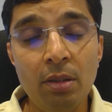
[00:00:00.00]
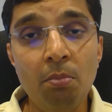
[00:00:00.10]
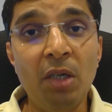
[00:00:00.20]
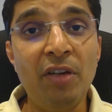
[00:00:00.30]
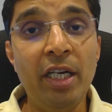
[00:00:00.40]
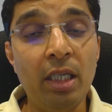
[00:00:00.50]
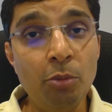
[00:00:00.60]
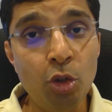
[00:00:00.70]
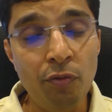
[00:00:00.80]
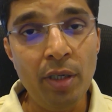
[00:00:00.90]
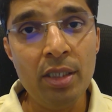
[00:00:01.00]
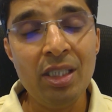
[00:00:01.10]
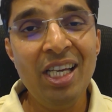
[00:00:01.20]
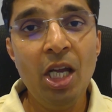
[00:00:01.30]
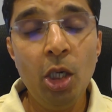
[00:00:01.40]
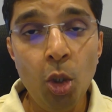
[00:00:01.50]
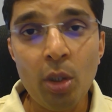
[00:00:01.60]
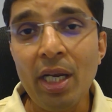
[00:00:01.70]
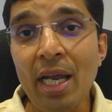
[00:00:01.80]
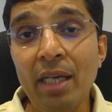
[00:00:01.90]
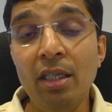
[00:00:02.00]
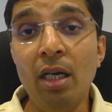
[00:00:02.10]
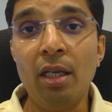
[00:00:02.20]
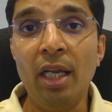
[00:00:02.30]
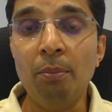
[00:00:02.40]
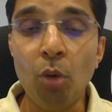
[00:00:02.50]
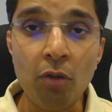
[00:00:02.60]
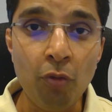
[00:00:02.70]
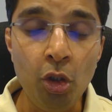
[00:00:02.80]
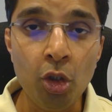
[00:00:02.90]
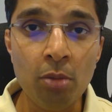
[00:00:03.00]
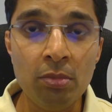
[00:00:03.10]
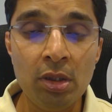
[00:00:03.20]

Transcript: but when it comes to funds, look at the underlying portfolio,